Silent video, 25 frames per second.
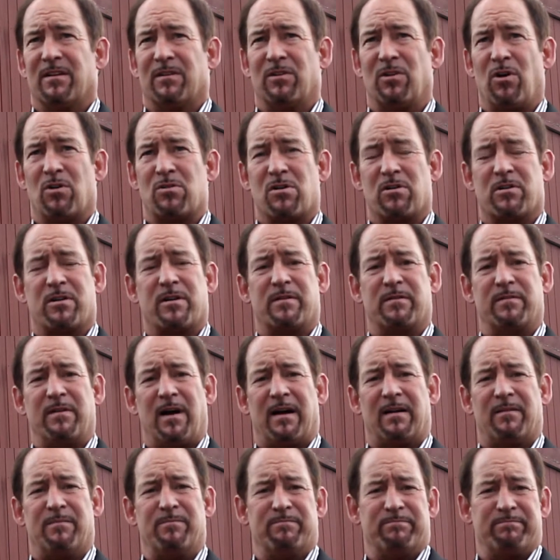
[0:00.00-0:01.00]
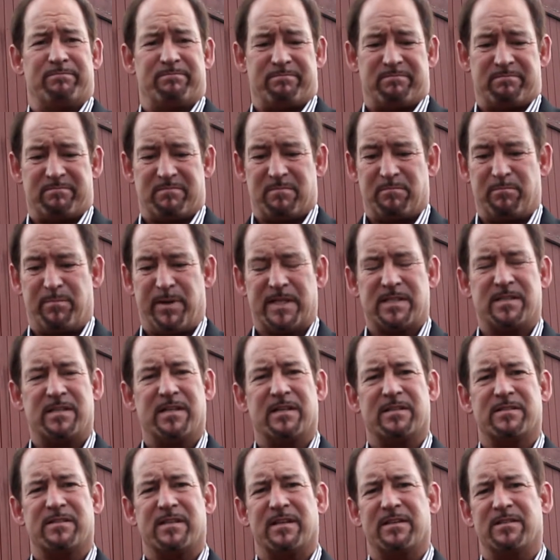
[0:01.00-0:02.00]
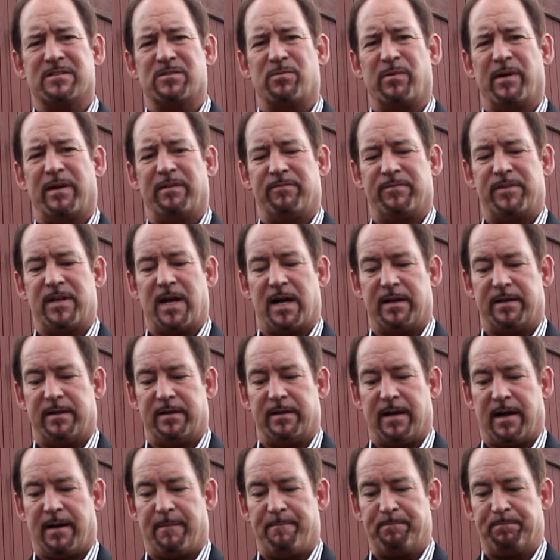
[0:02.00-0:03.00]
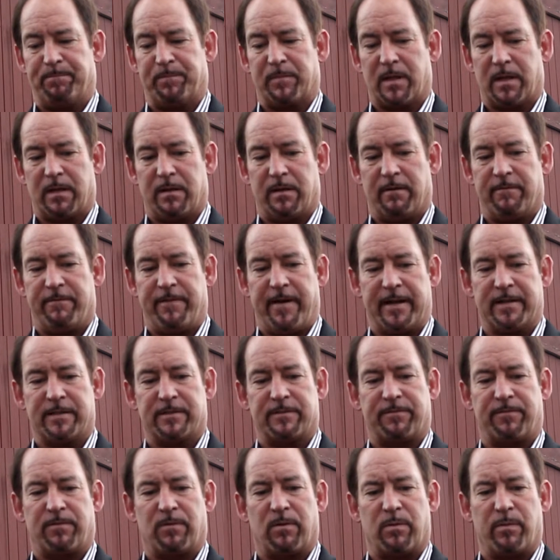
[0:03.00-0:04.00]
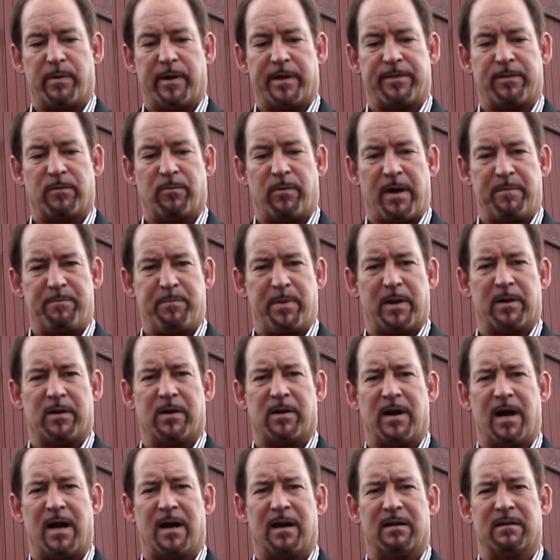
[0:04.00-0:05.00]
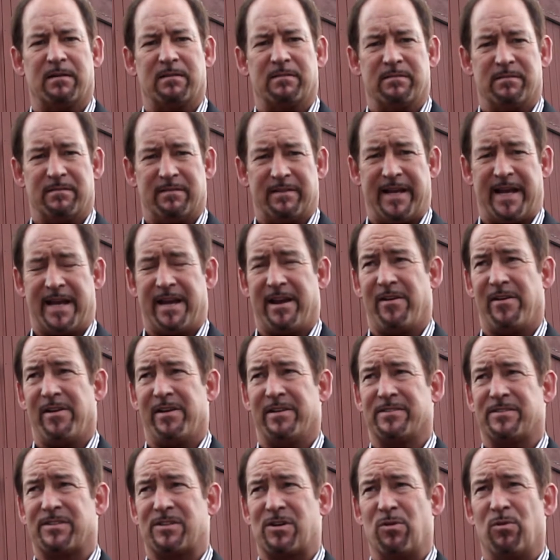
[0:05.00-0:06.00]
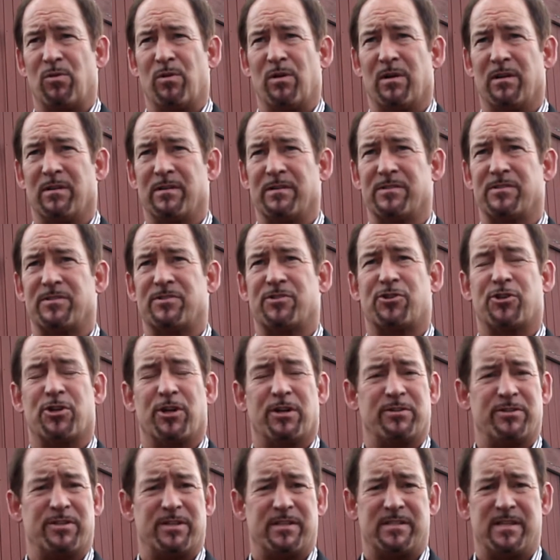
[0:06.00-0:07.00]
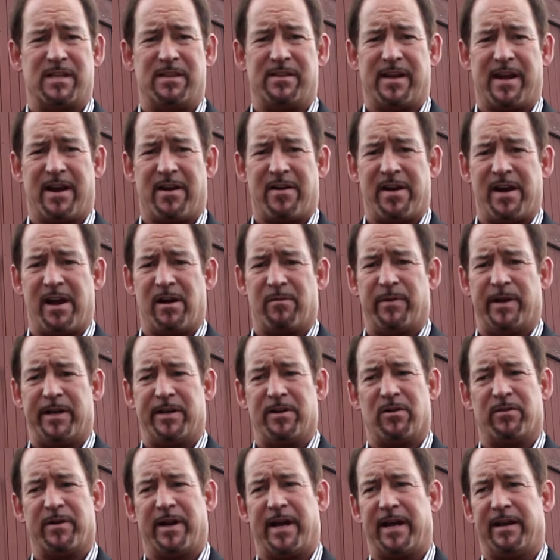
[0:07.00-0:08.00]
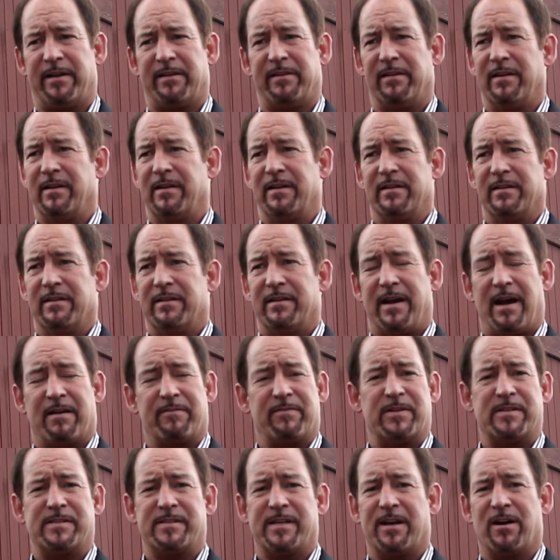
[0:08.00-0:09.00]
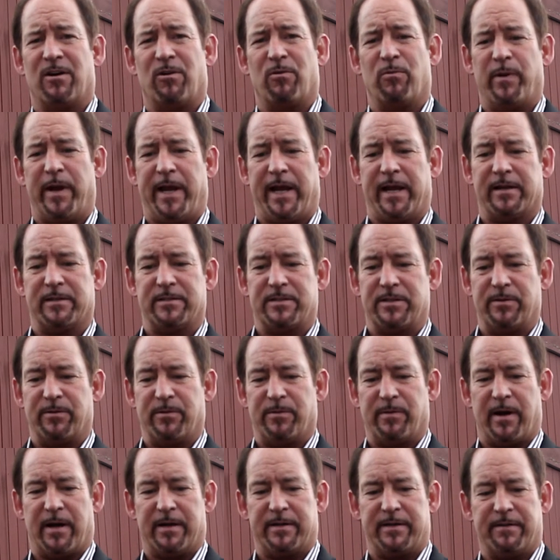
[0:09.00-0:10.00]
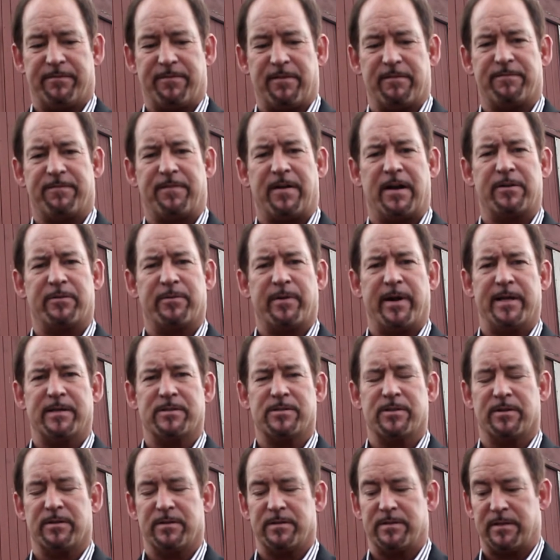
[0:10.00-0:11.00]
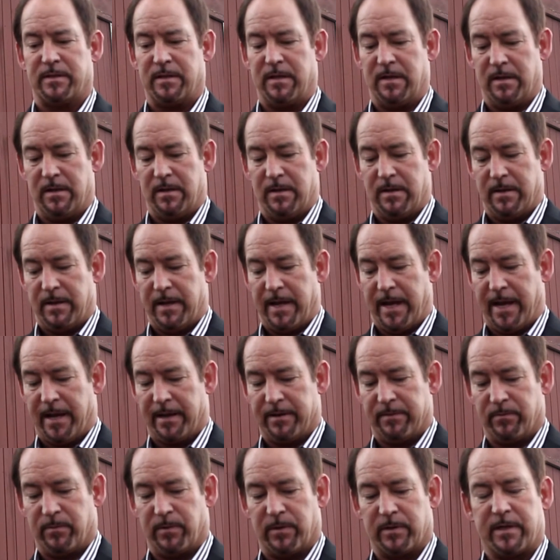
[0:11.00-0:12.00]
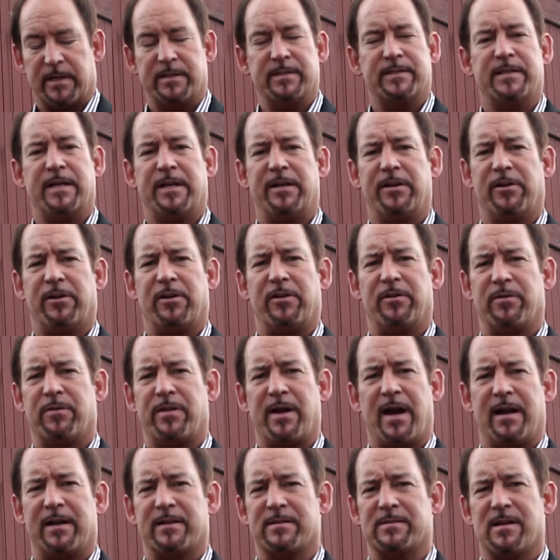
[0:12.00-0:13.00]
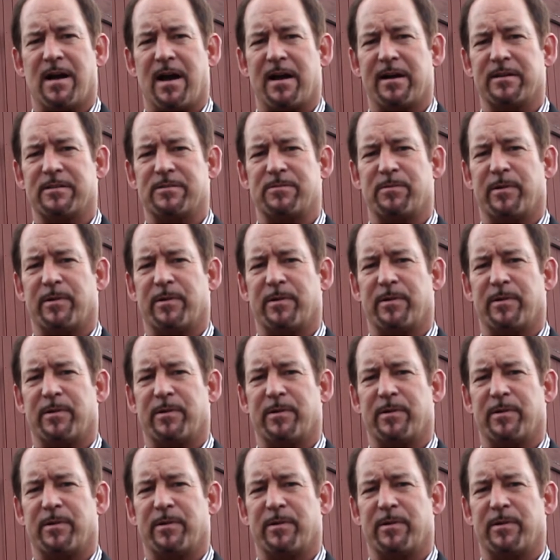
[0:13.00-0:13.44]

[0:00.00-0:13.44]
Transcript: local um, businesses. We've done um, events for with the White Bear uh, Lake area schools, churches in the area. We donate every single week to uh, different fundraisers, and we'll continue to do that as long as